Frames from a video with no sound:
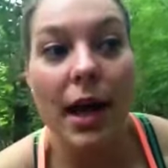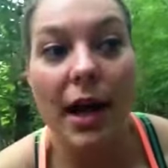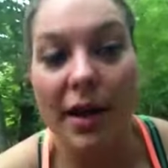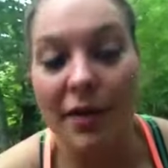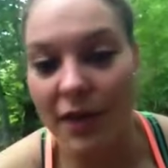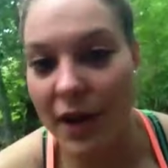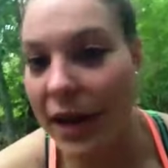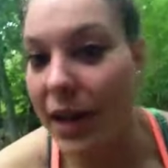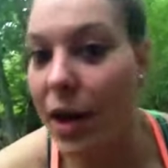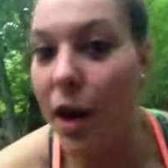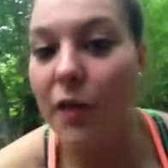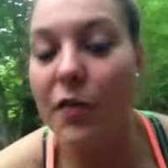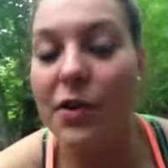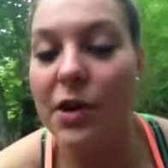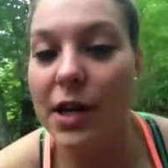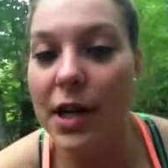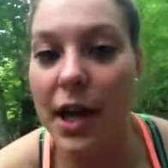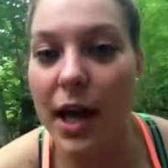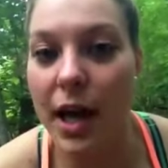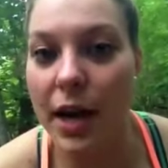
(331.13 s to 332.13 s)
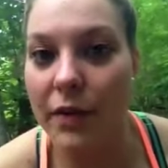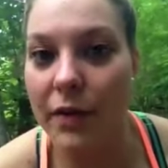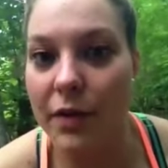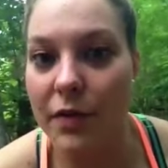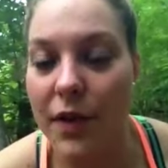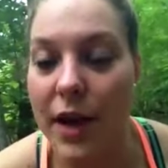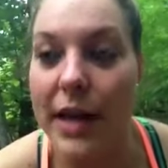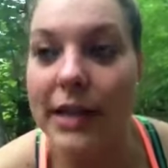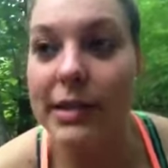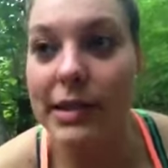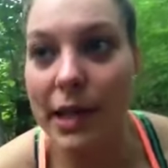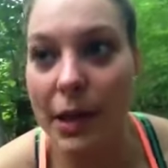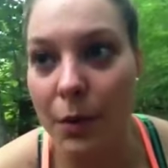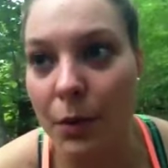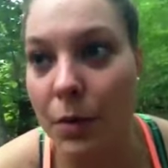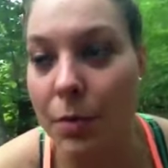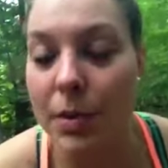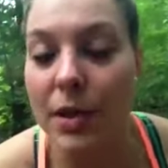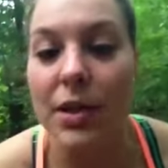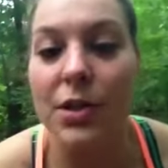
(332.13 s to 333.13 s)
if I can offer any kind of advice, it
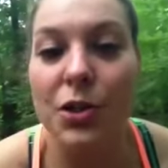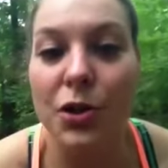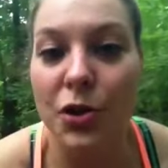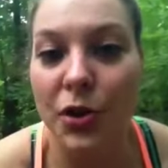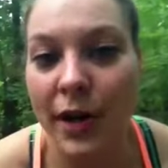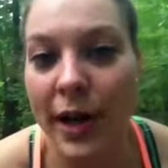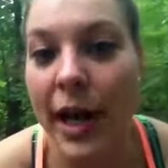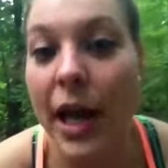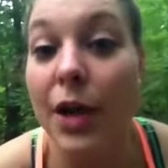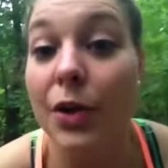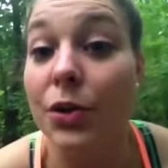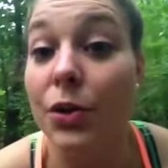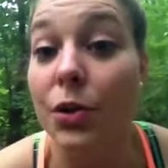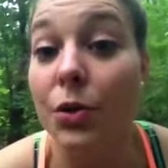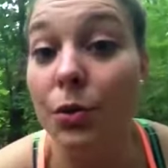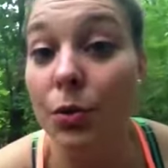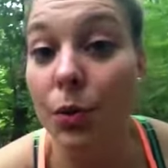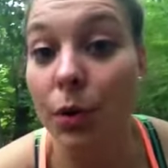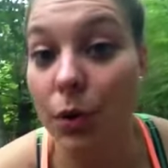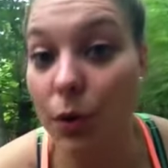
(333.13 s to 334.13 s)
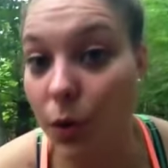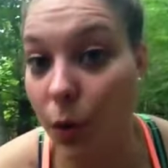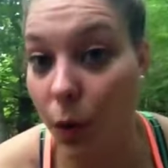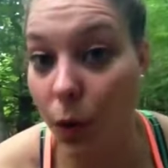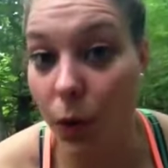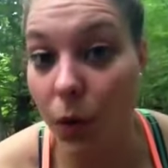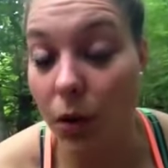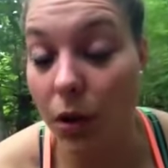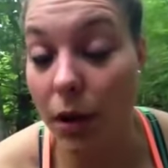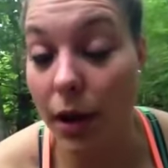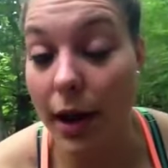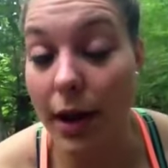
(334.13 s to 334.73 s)
would be to create a new goal.